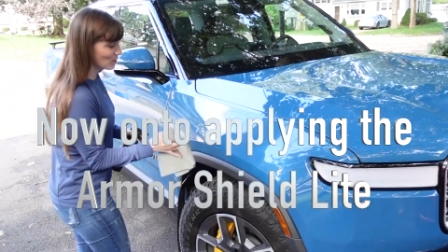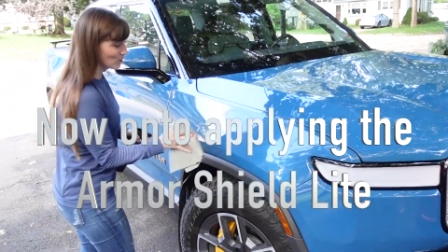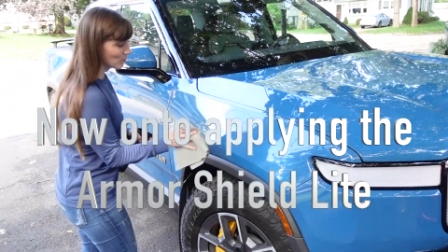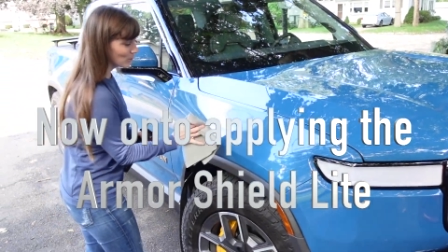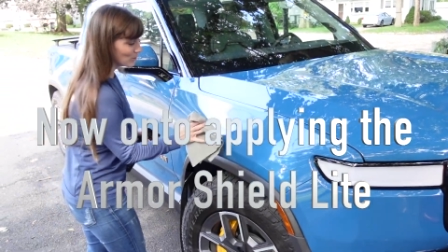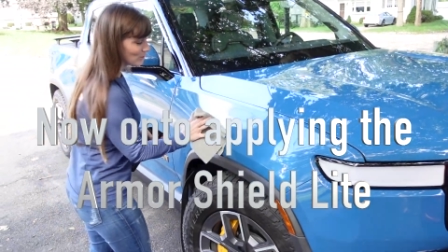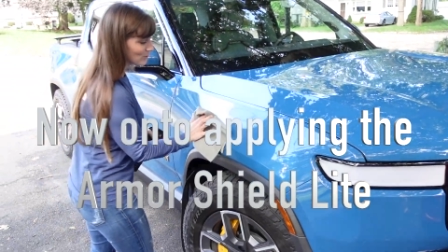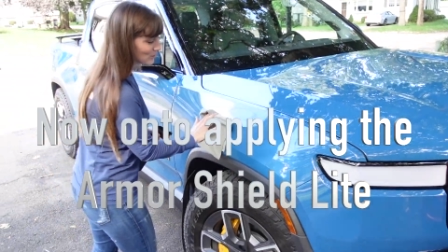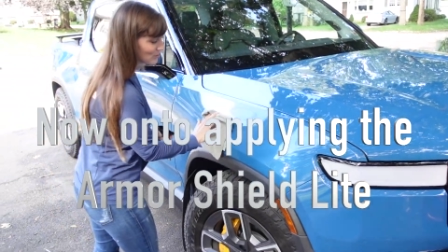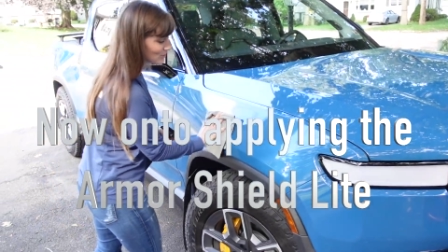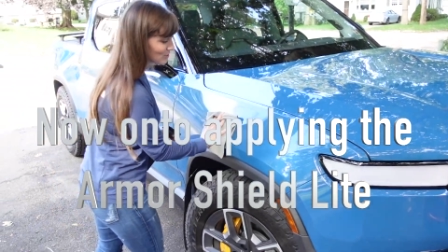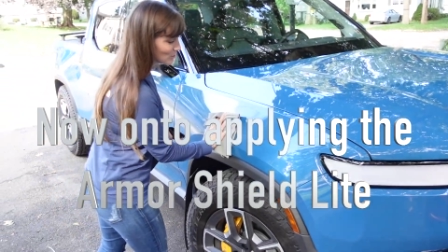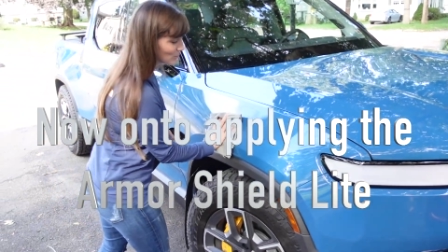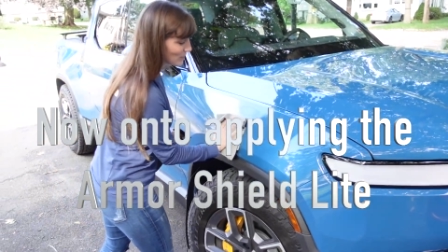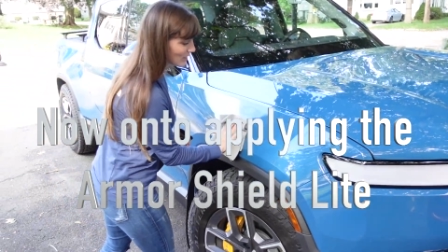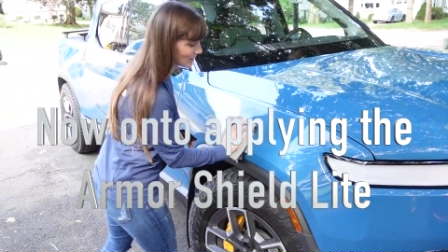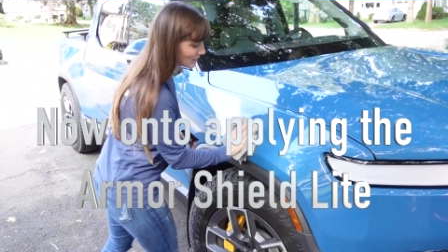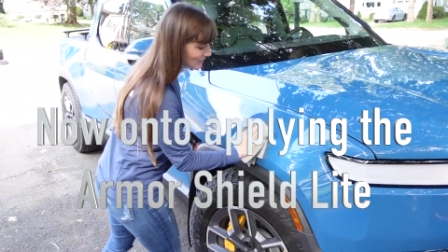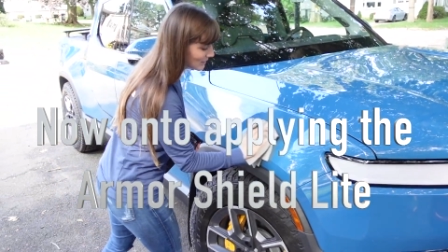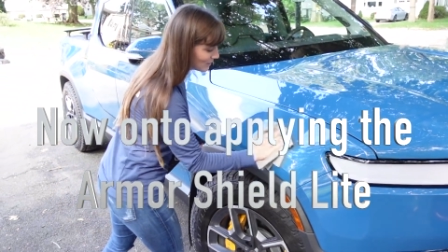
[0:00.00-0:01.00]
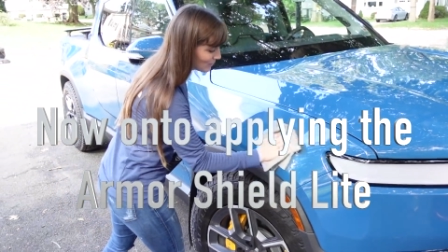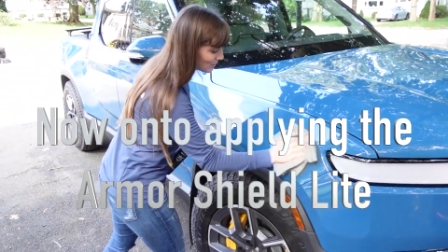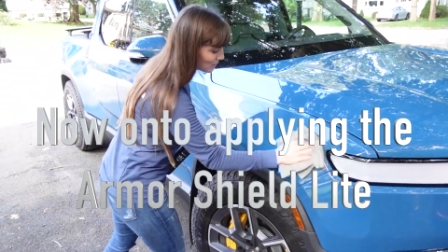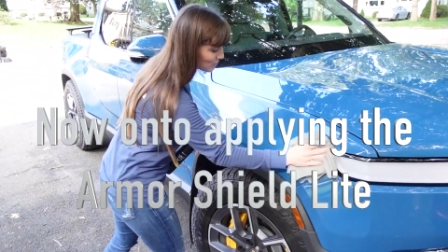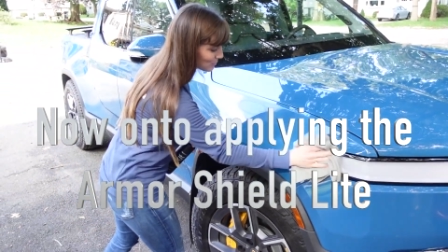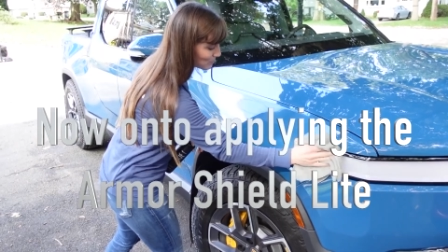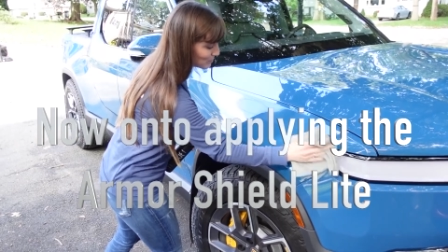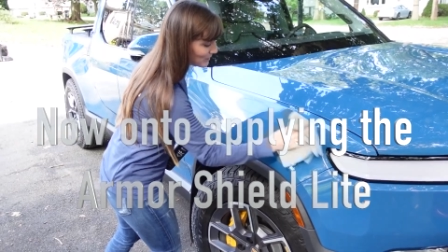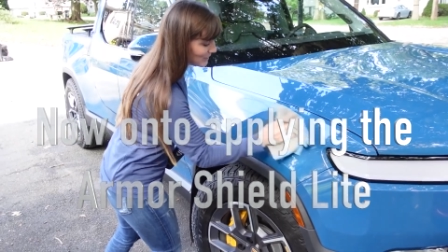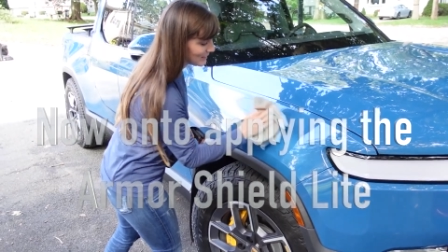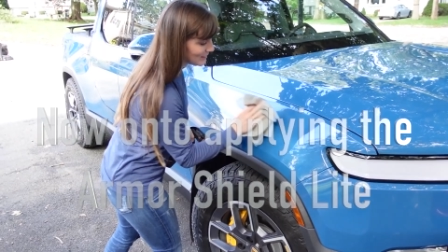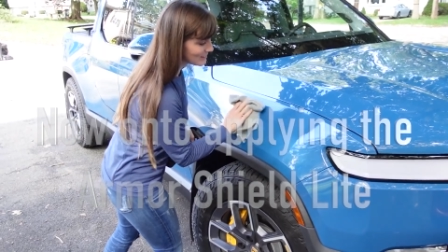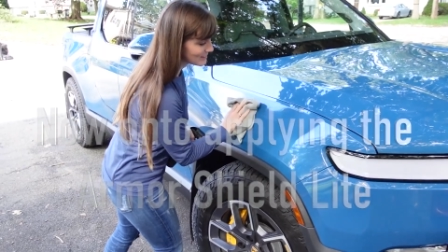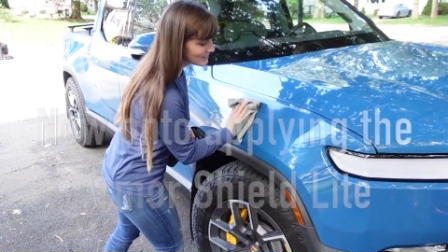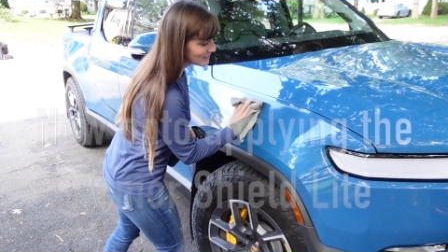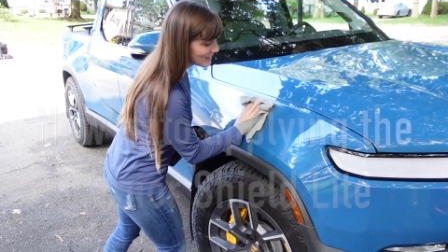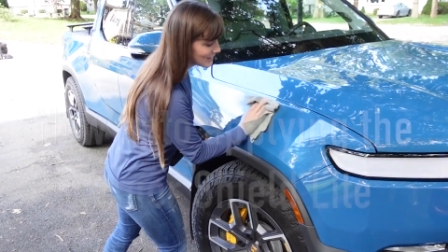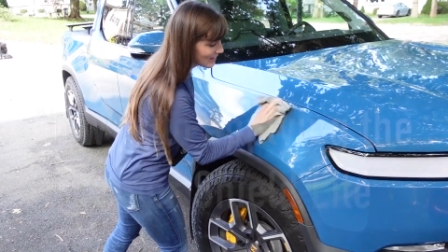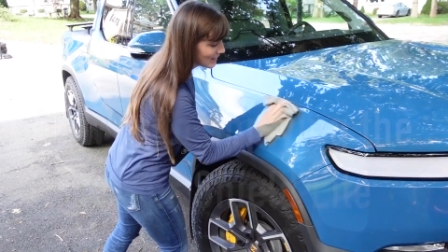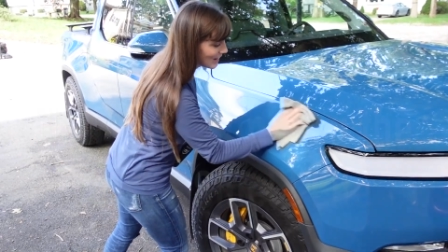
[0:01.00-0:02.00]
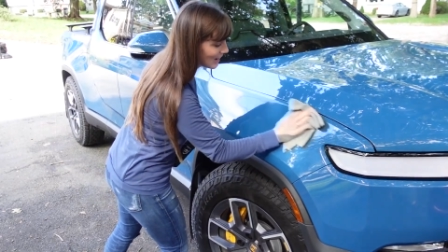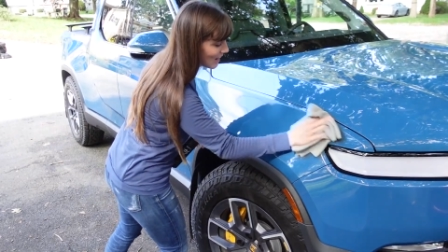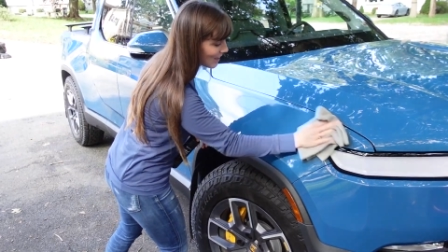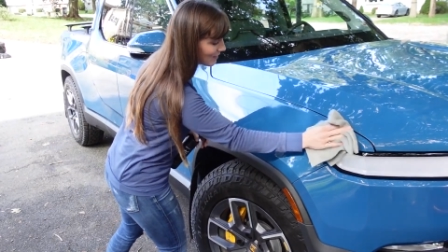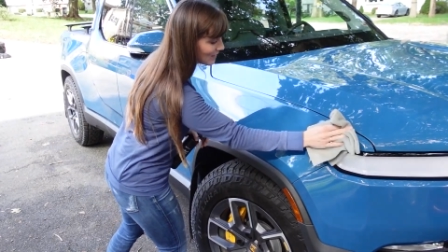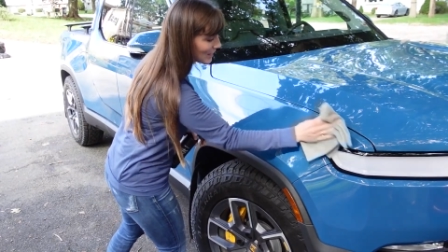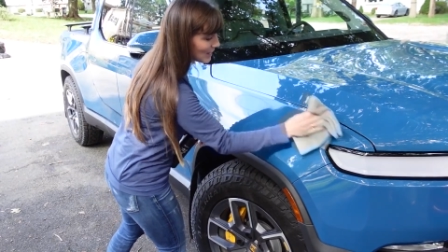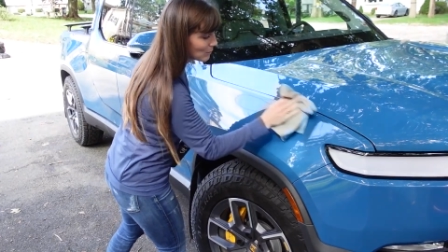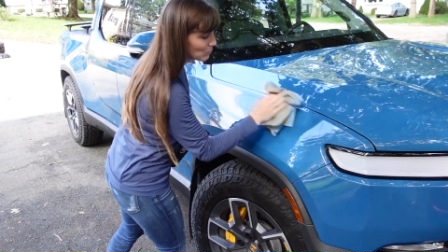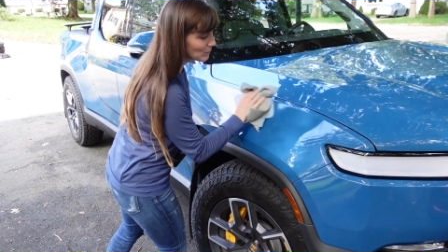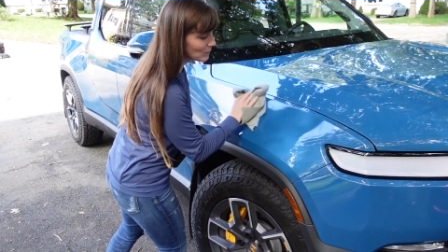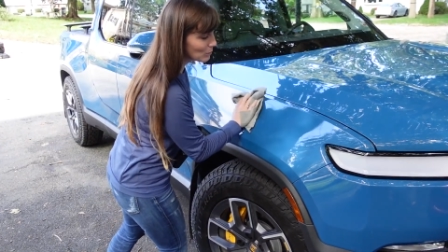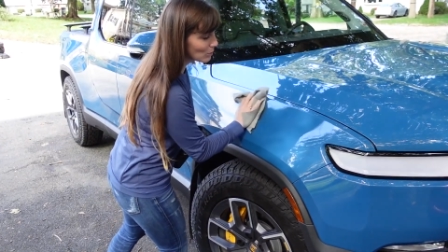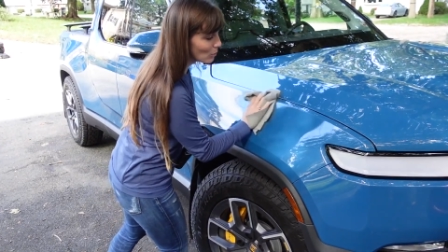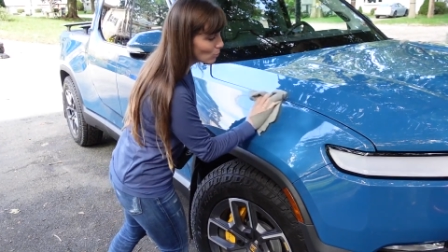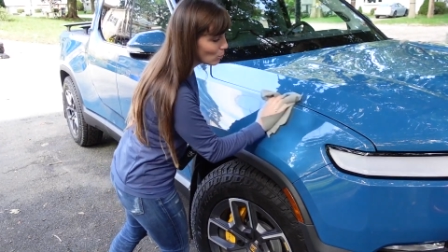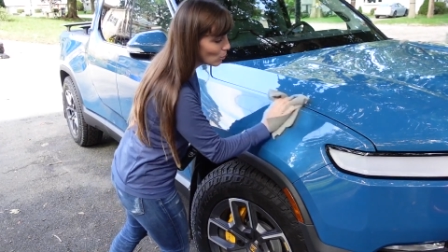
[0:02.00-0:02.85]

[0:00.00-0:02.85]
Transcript: We'll just do a little spritz, and then we will